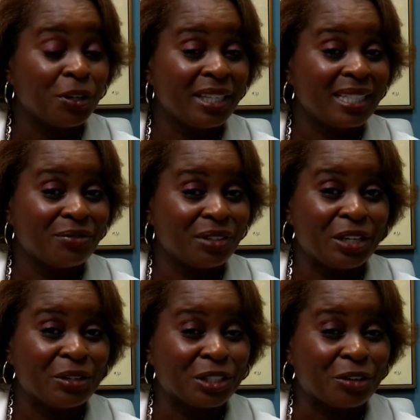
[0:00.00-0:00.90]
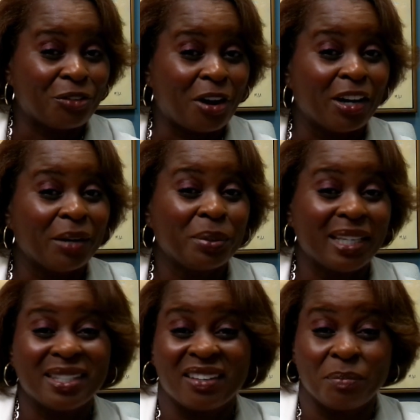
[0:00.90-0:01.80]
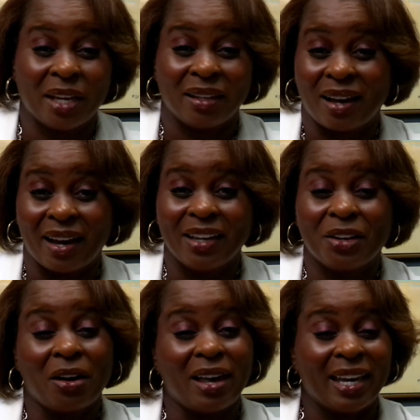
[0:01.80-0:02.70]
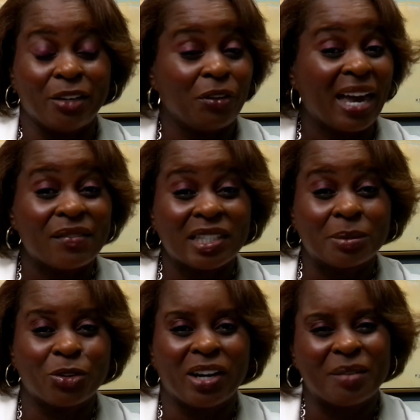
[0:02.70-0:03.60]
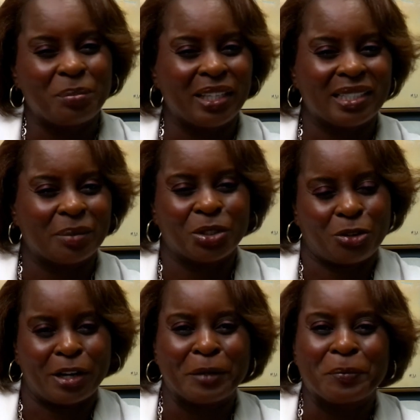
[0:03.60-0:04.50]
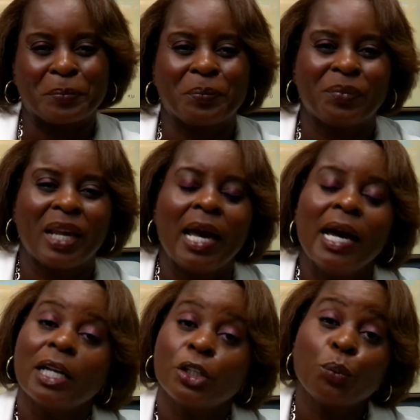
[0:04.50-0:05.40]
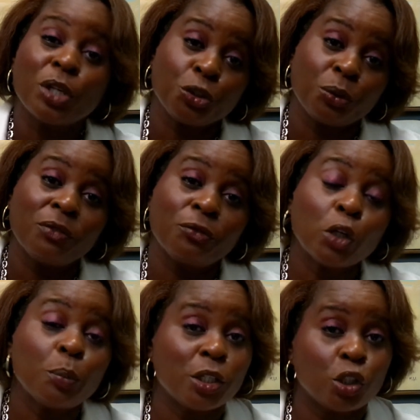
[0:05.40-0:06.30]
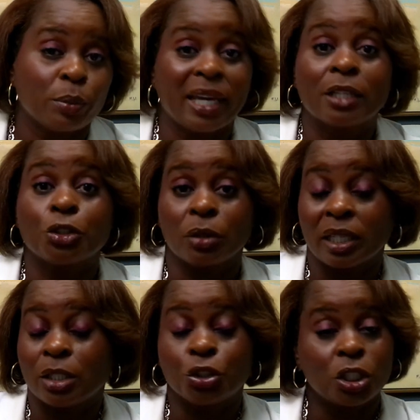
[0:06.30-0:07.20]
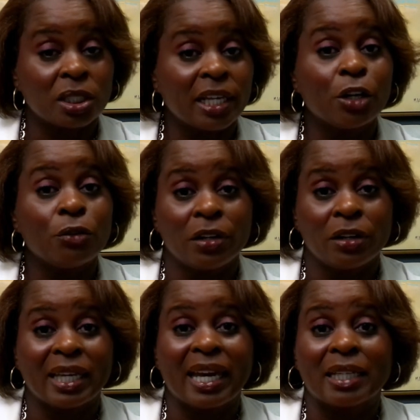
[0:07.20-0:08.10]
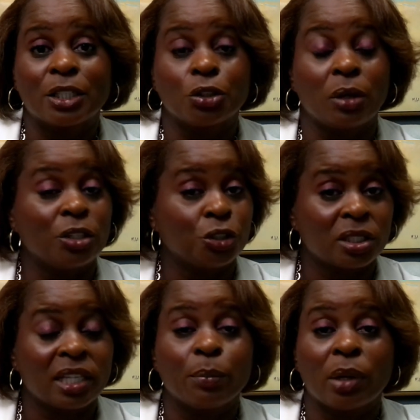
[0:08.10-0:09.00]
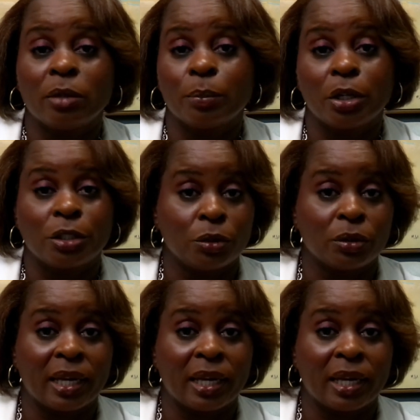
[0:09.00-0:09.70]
doing this video so far, please give me a like, and if you haven't subscribed, please subscribe. Now, we treat fallopian tube cancer again just like ovarian cancer and just like primary peritoneal